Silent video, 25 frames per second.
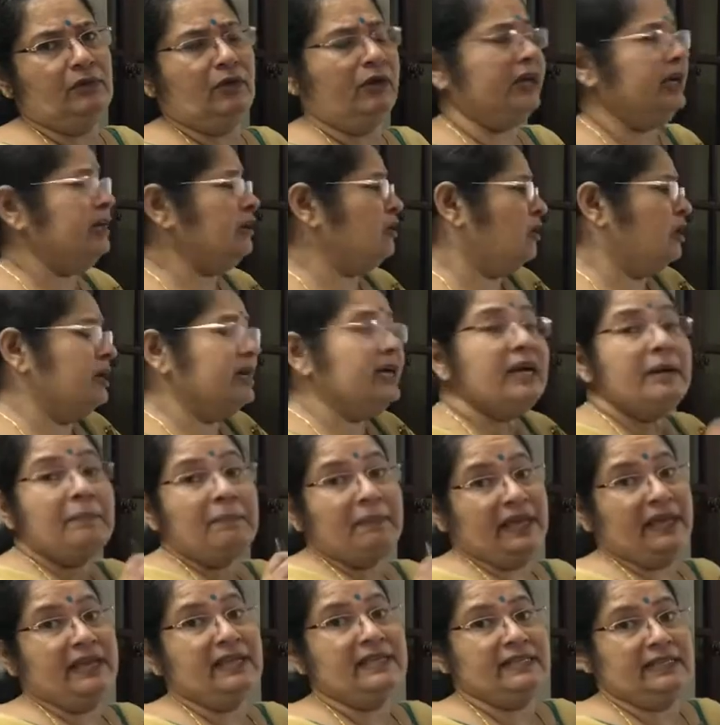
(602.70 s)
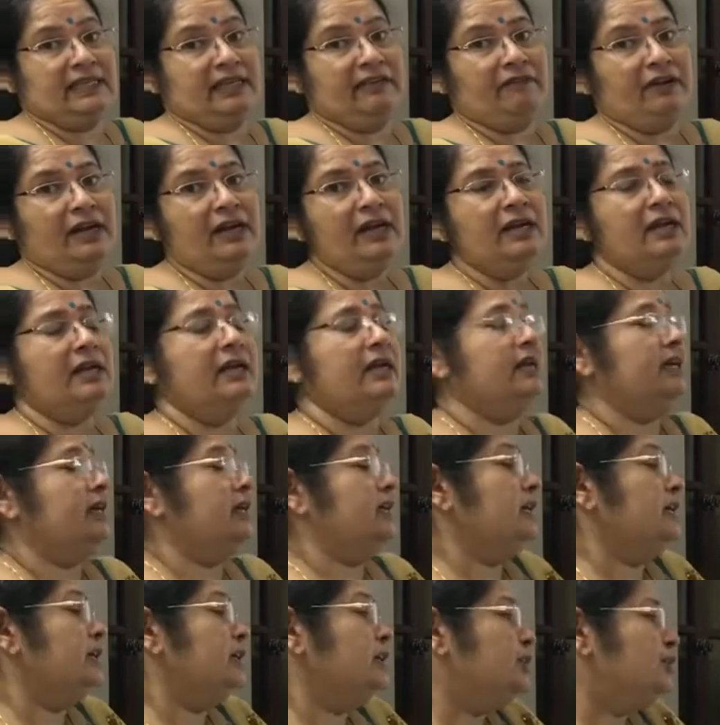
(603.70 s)
an ordered pair is given,
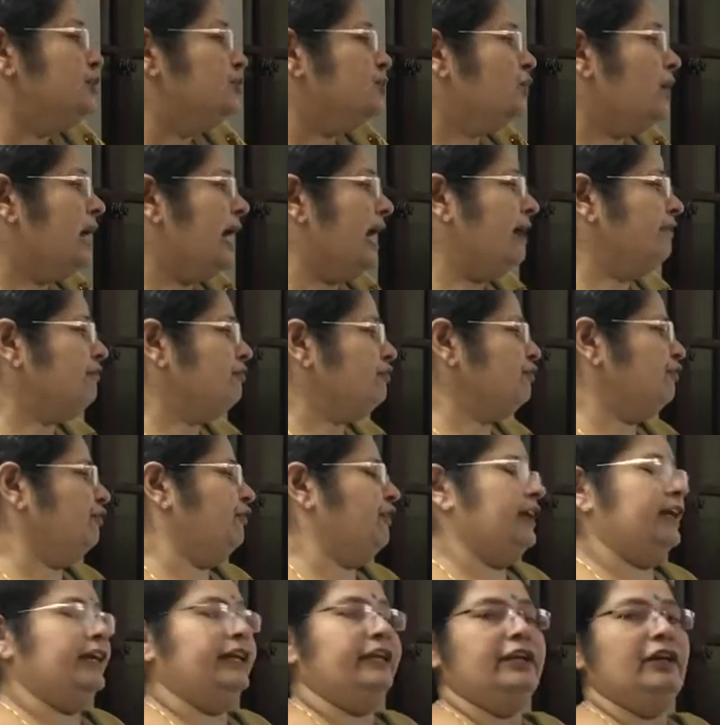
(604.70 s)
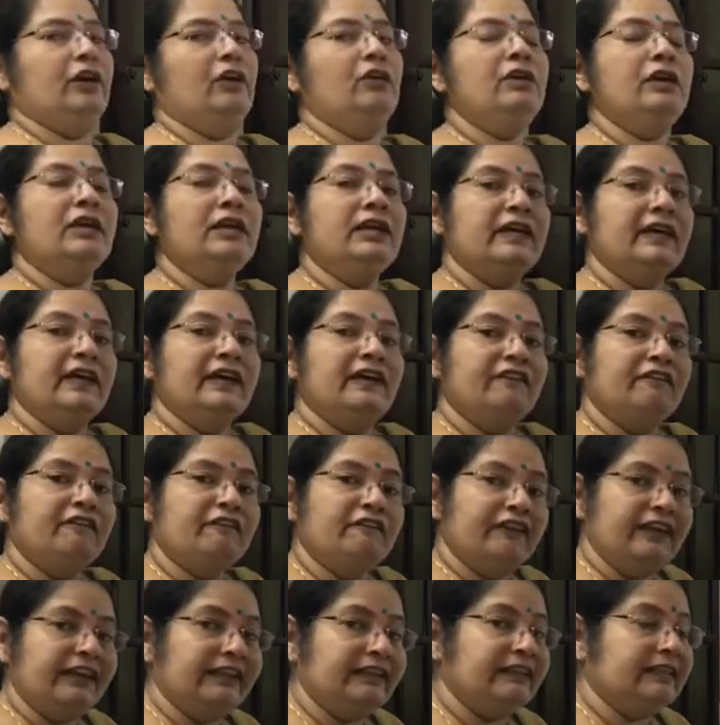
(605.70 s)
you have to find out
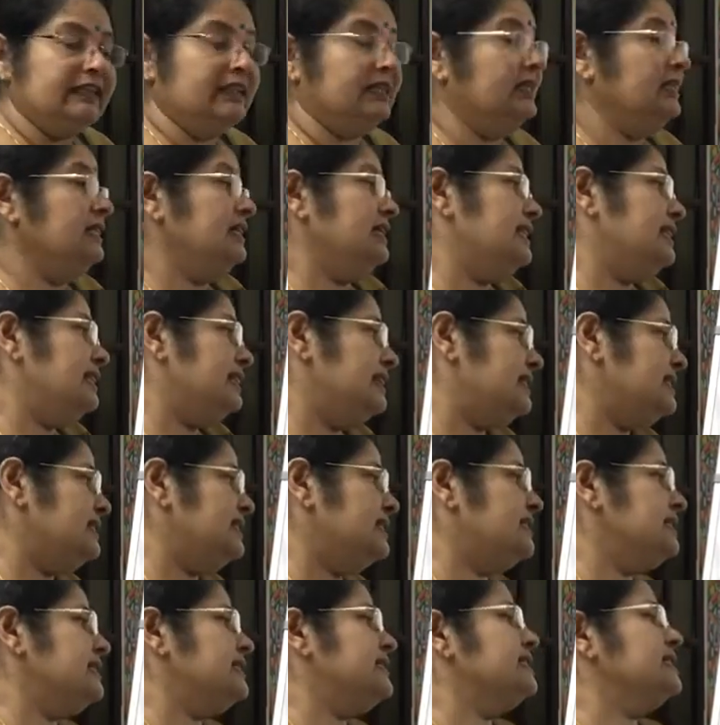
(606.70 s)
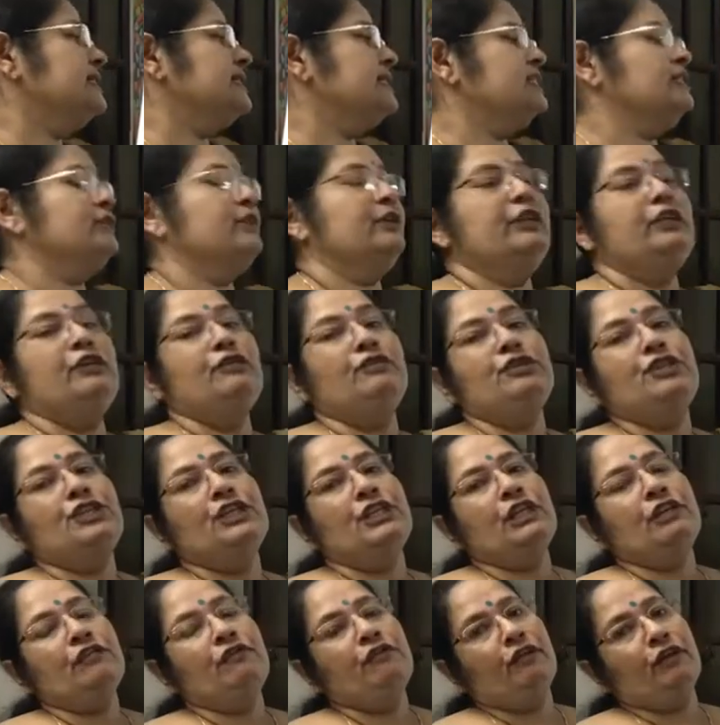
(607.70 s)
whether this is a
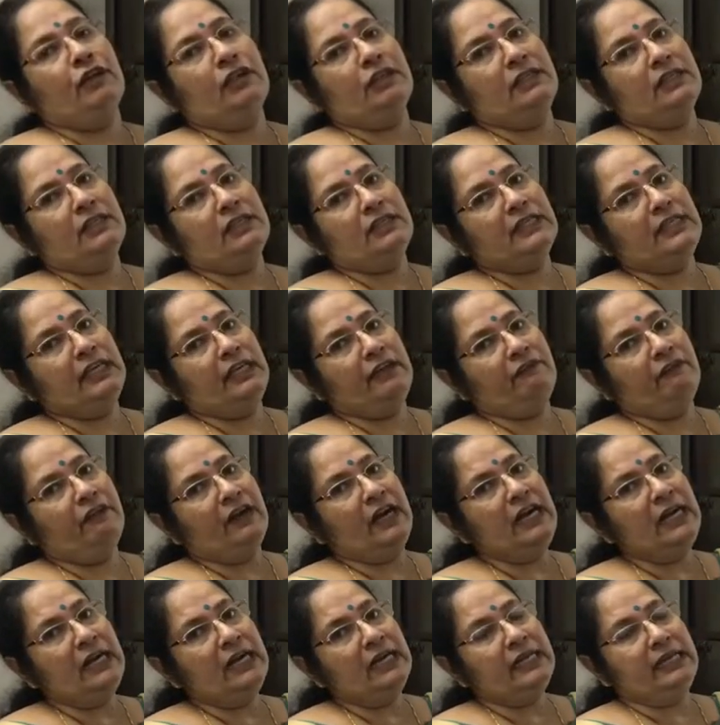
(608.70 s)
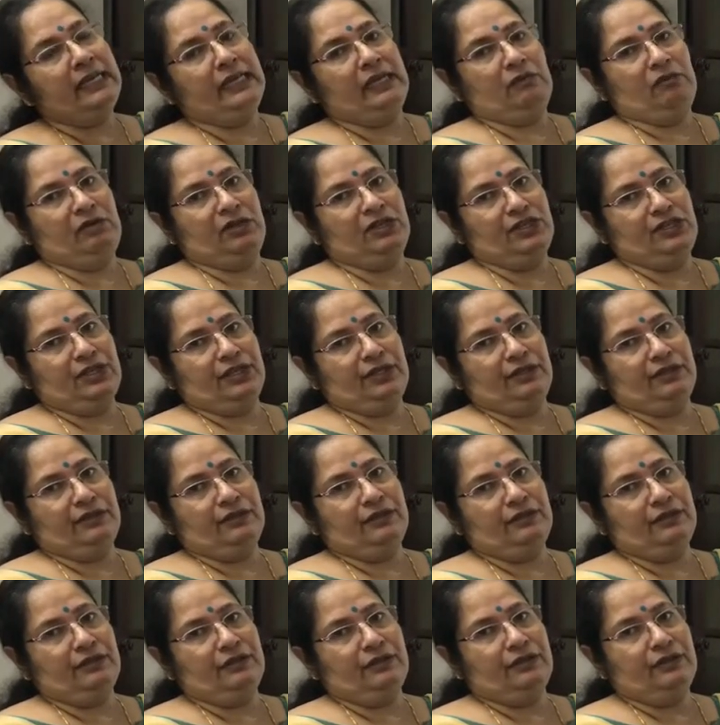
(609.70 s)
solution for this given equation.
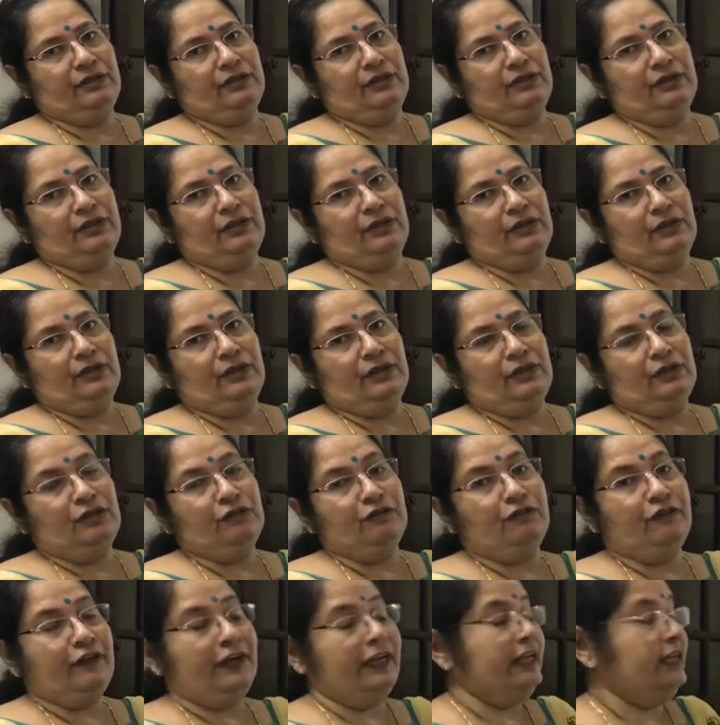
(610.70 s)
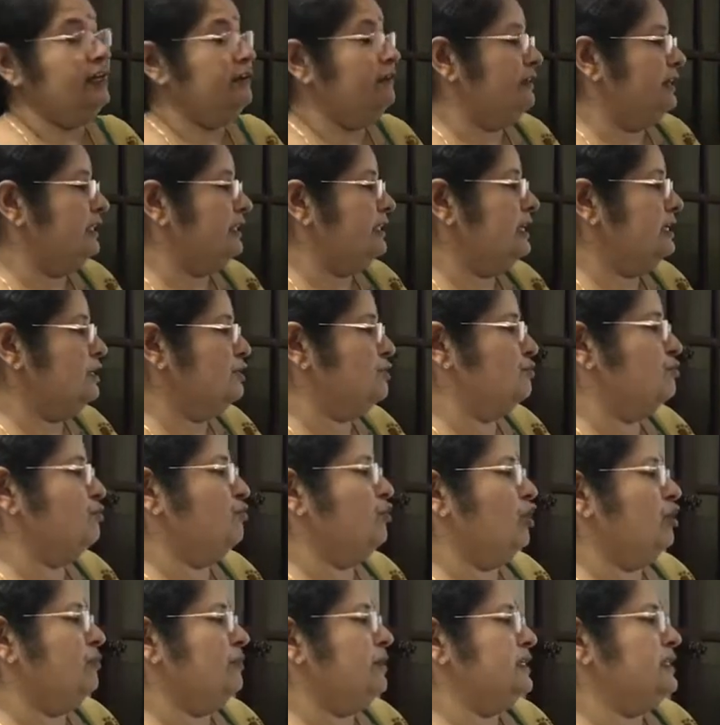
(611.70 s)
To find whether 2,
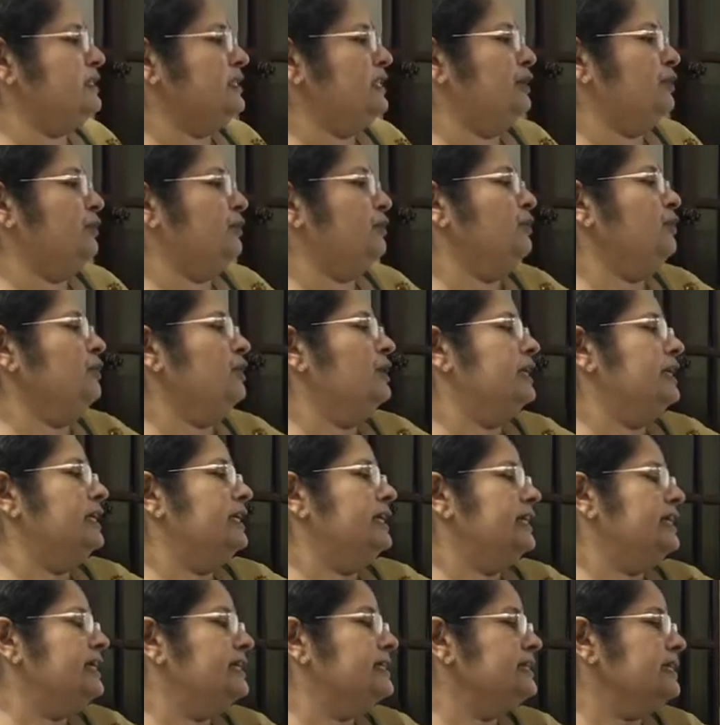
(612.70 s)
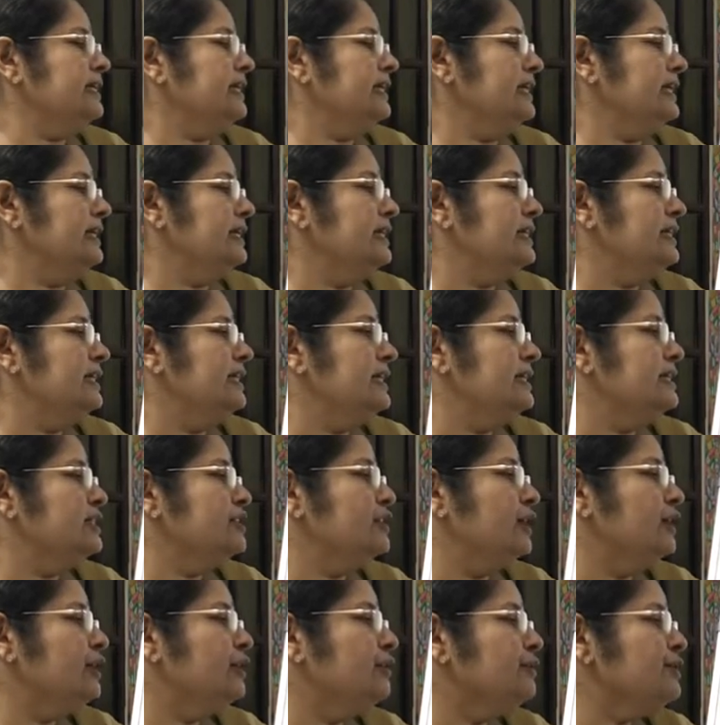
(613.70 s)
0 is a
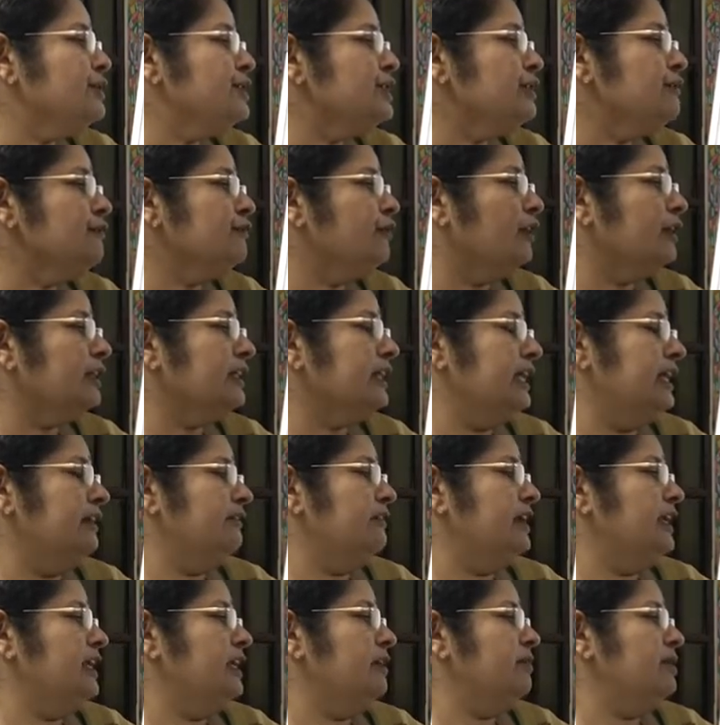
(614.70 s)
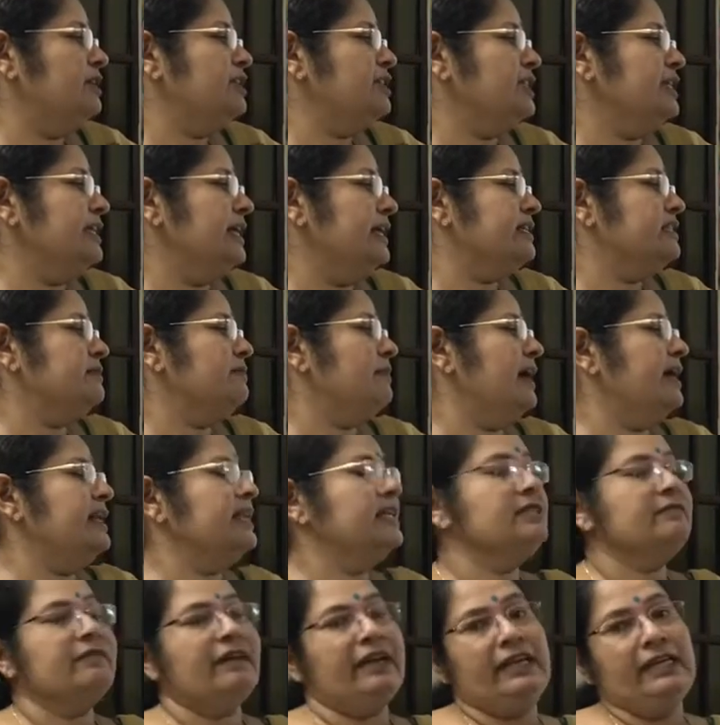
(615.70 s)
solution for the given equation x minus
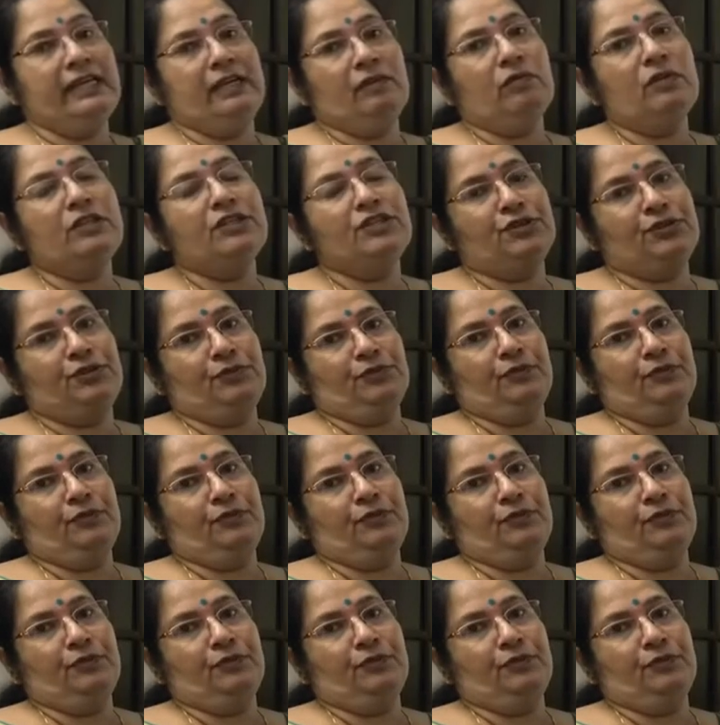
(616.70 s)
y equals 2.